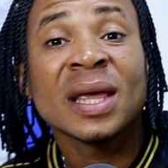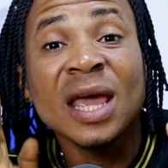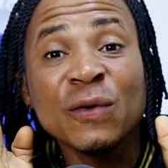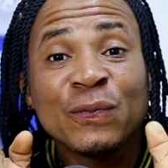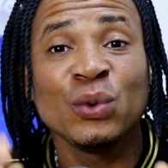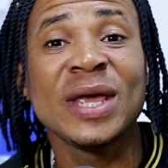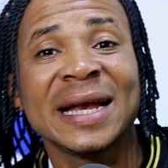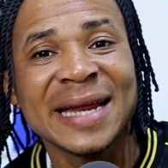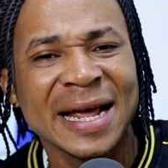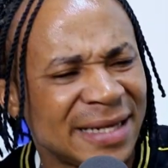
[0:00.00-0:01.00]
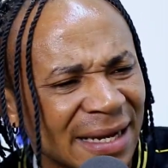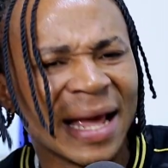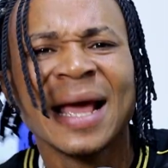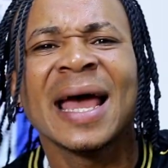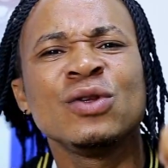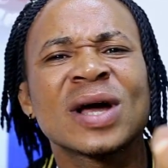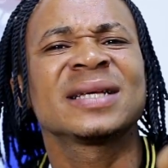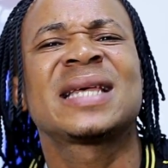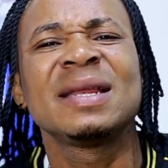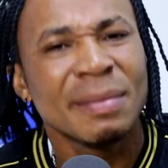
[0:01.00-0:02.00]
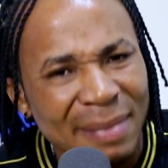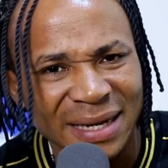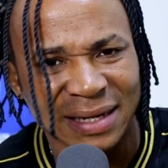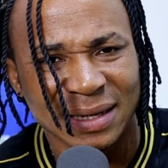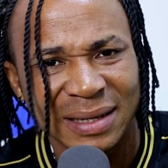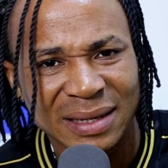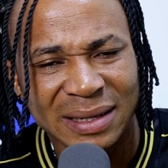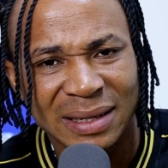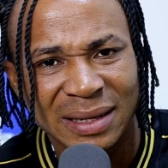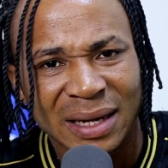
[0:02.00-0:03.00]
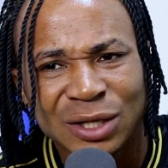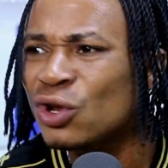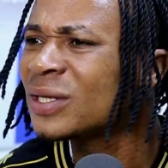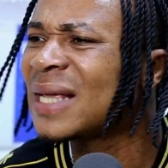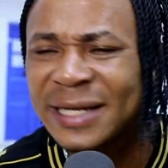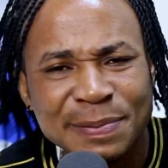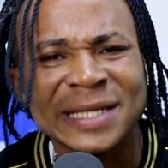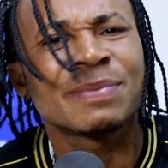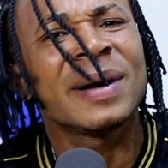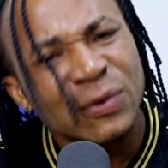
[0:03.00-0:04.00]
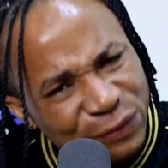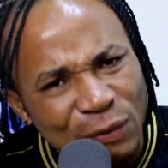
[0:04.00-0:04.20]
If we are dating and you can't send me money, don't expect money